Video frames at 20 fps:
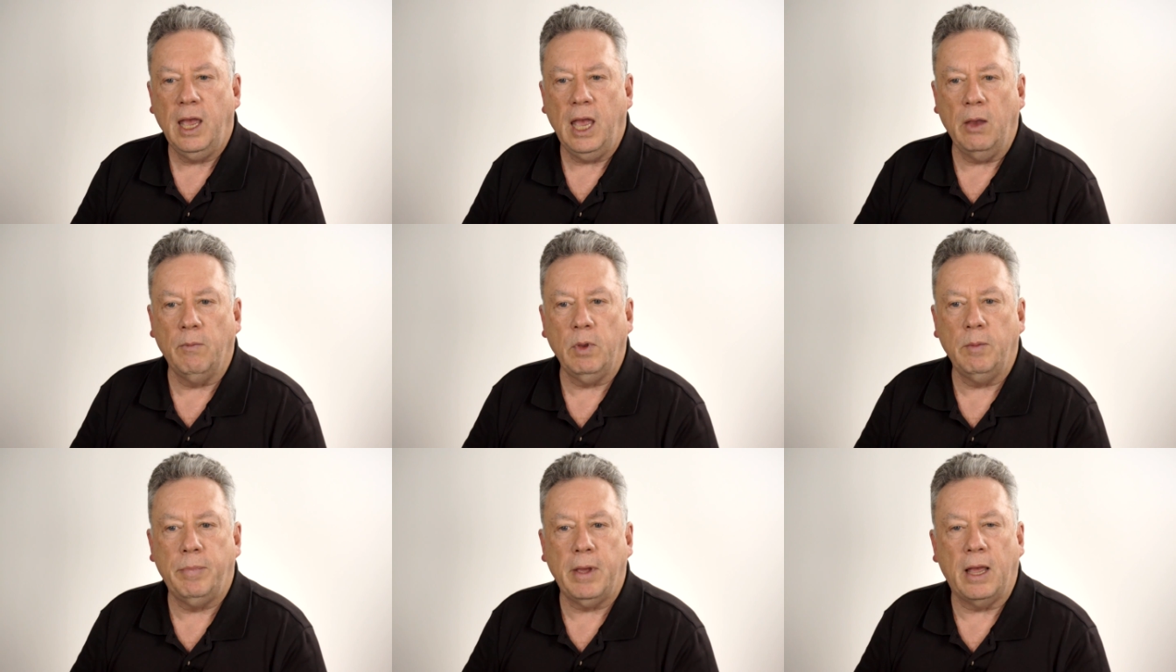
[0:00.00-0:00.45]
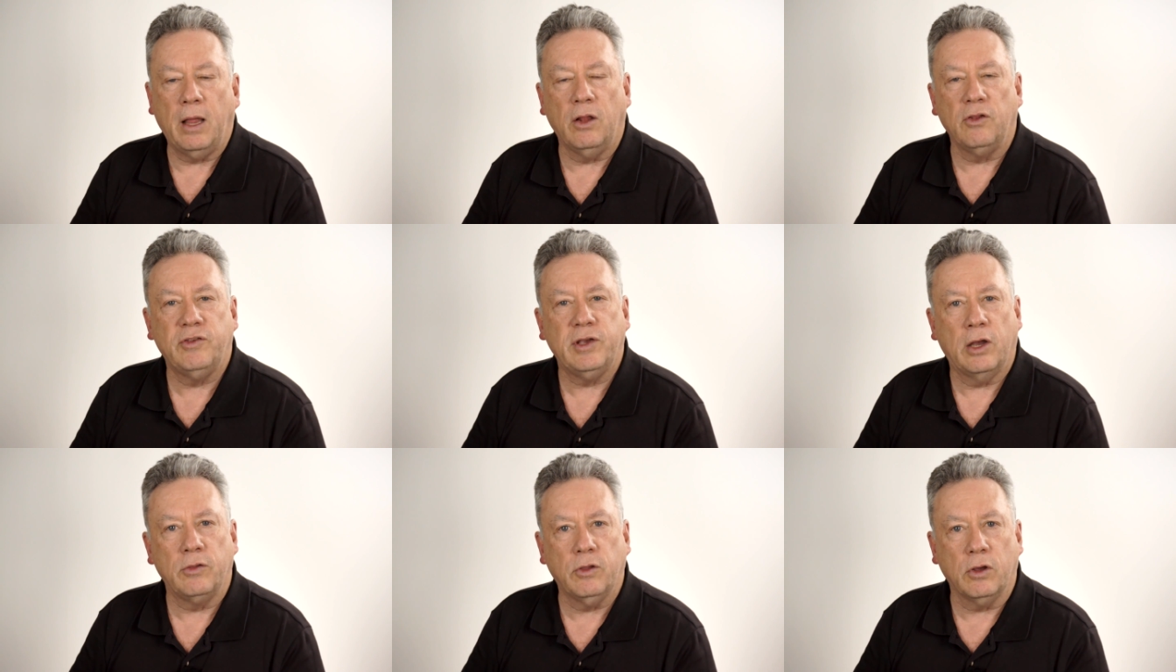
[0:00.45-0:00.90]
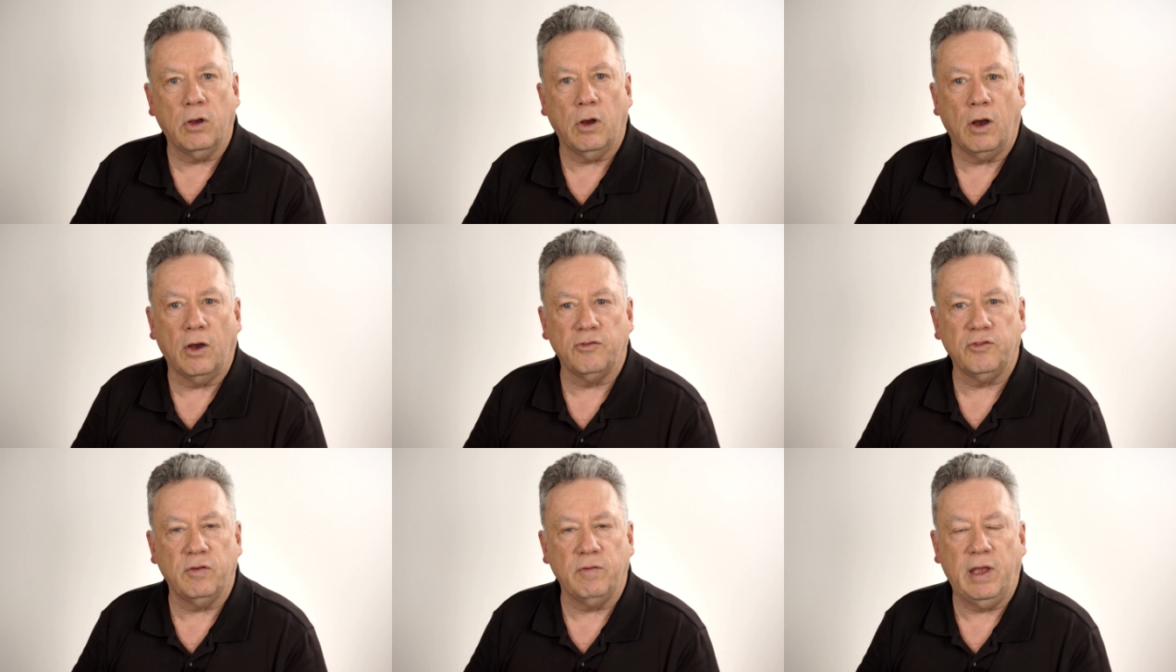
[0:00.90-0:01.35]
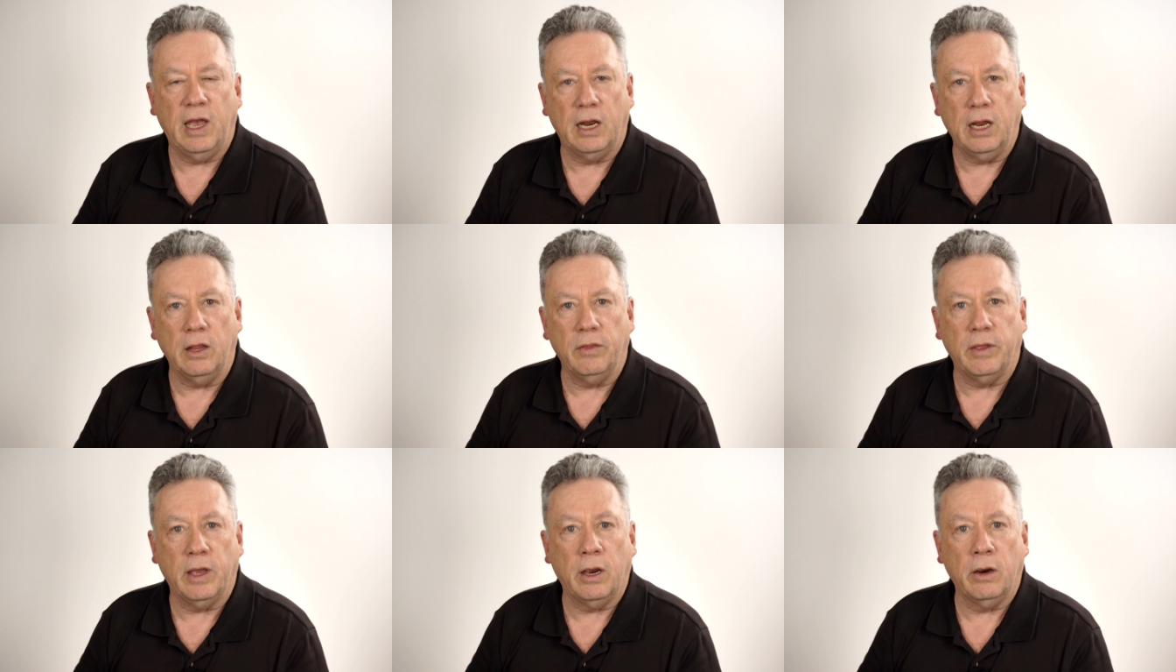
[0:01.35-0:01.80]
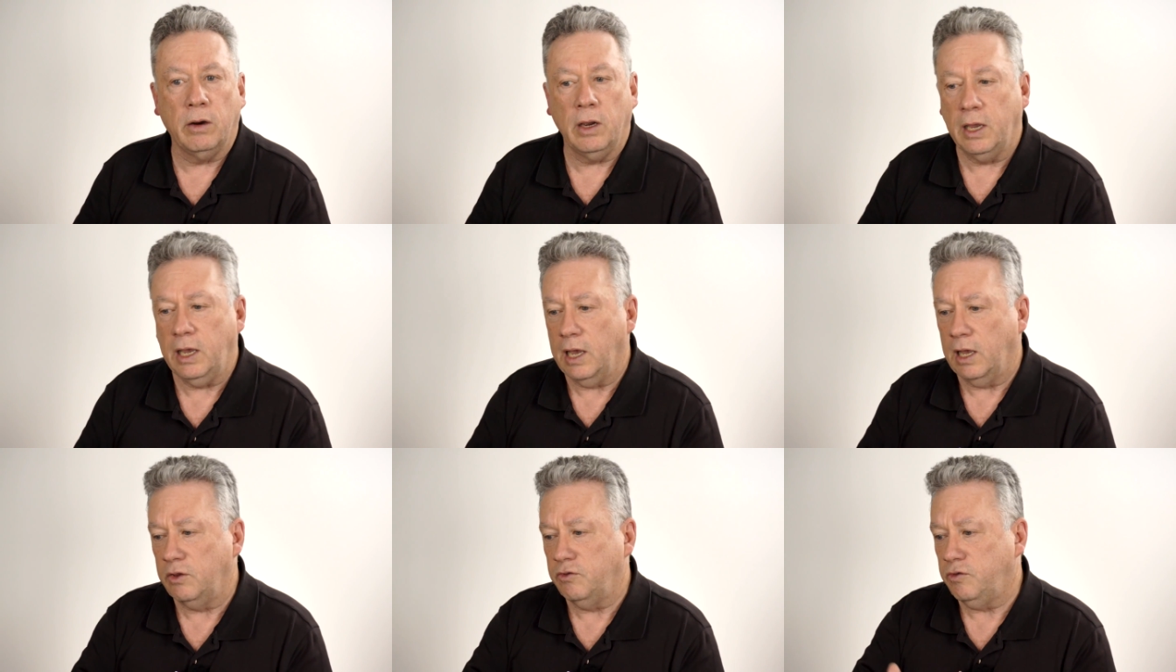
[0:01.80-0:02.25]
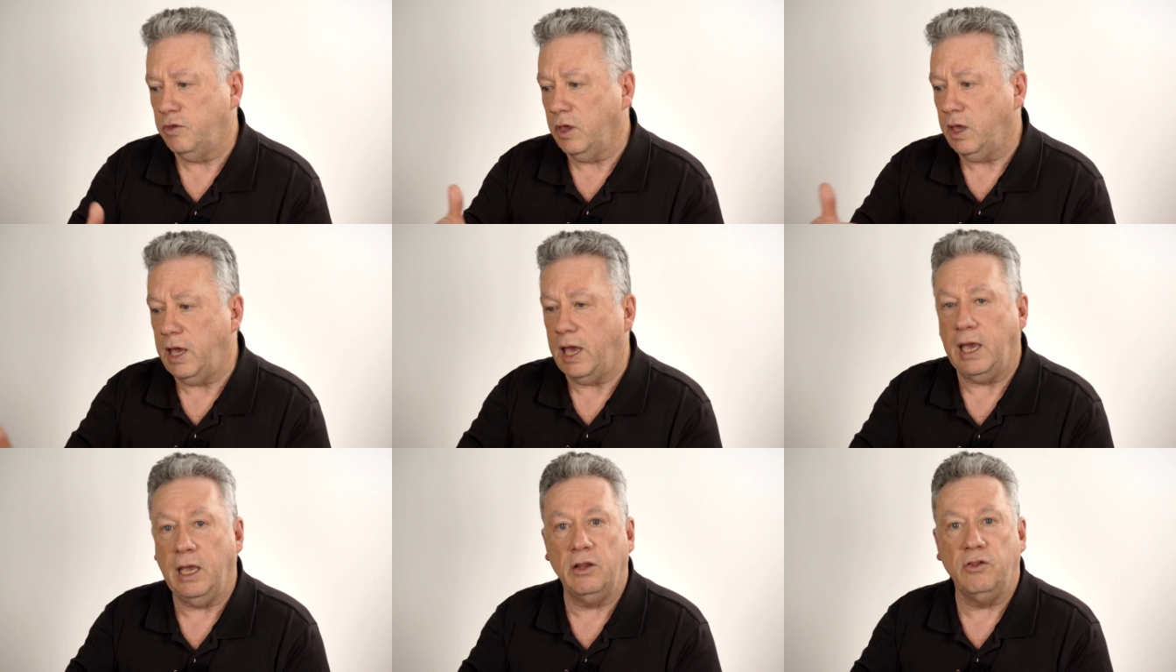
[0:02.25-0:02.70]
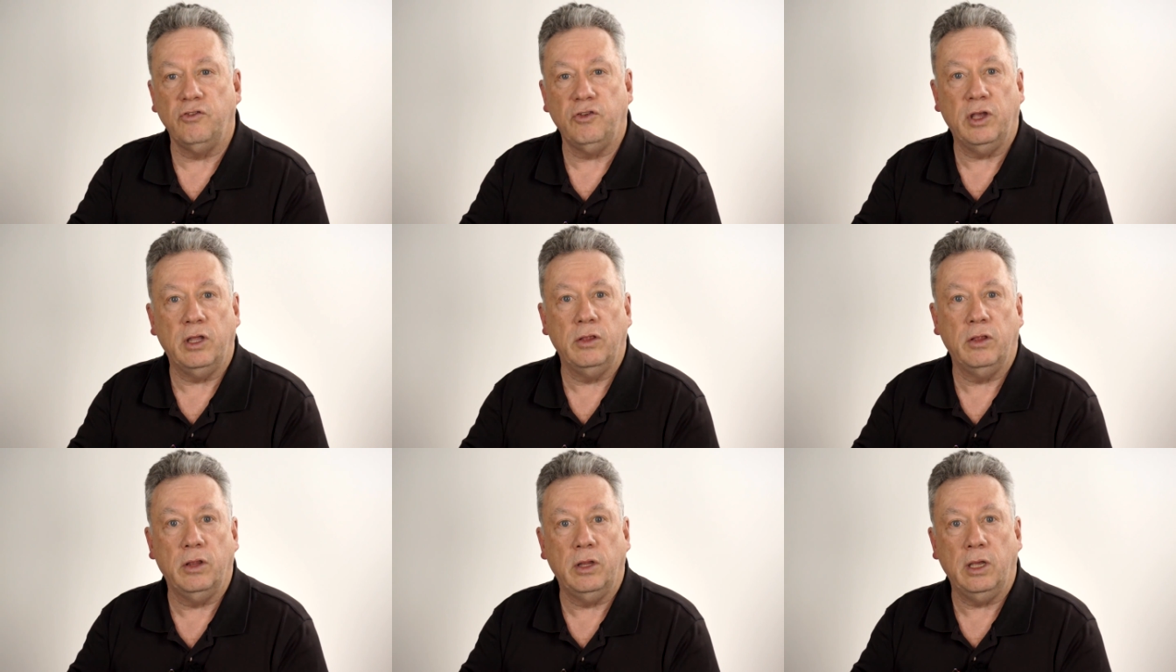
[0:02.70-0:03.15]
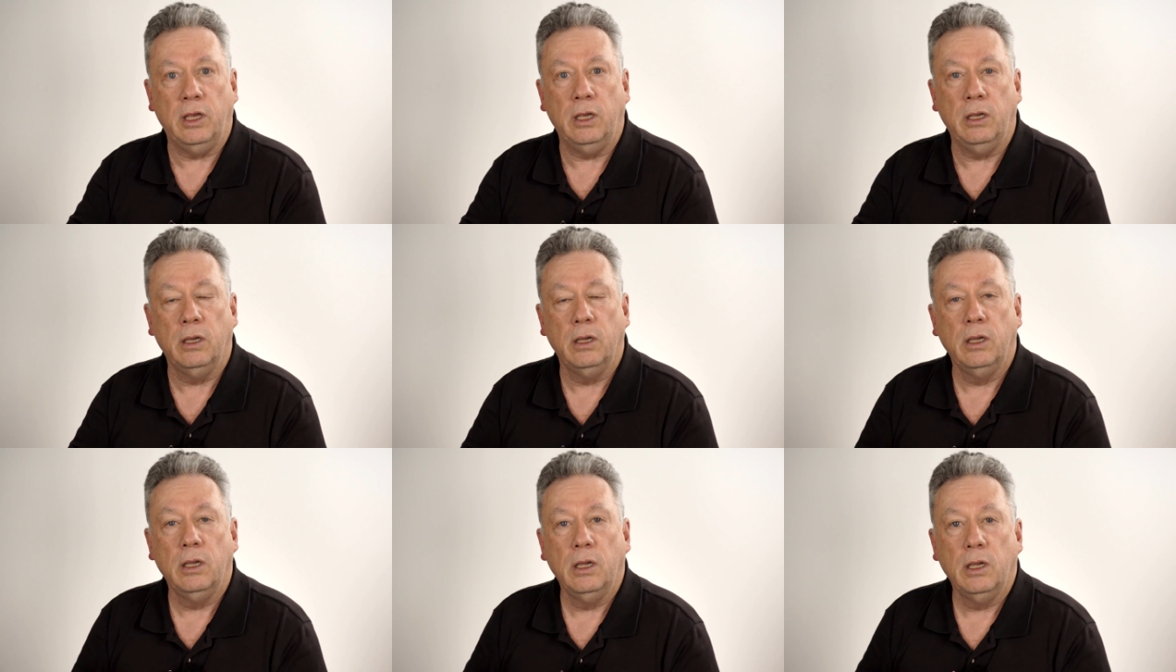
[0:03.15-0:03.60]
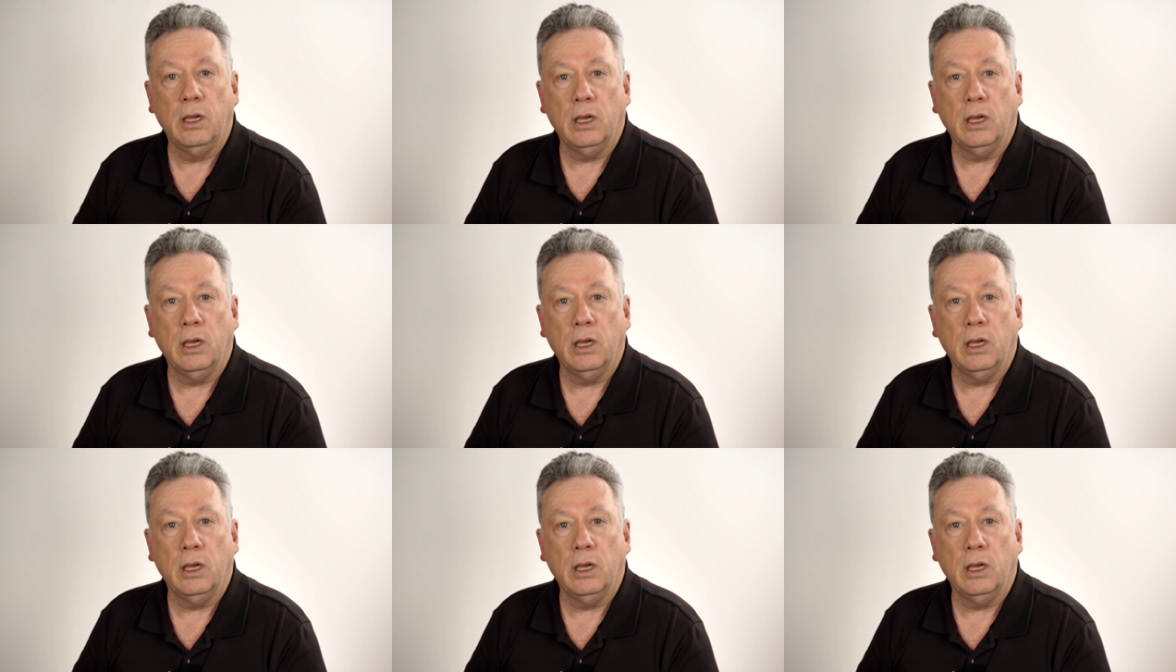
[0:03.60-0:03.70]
and we balance out the cost of getting there against the gains in the